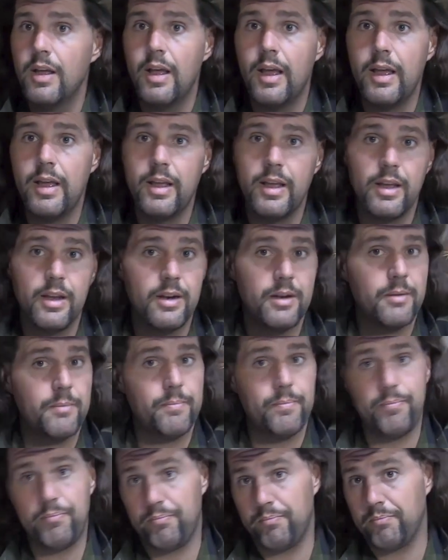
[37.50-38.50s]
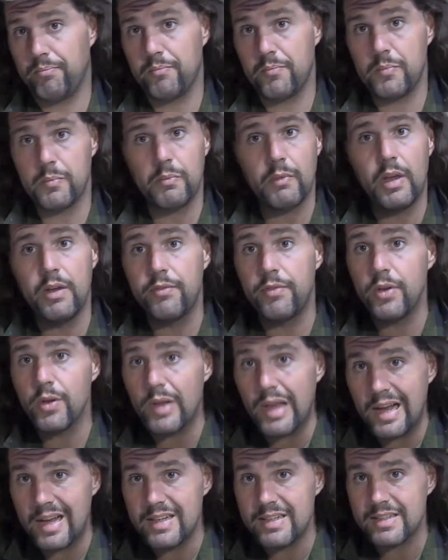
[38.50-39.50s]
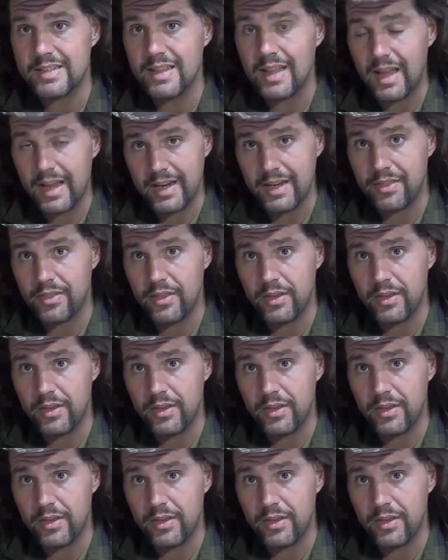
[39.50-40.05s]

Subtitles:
And if you guys like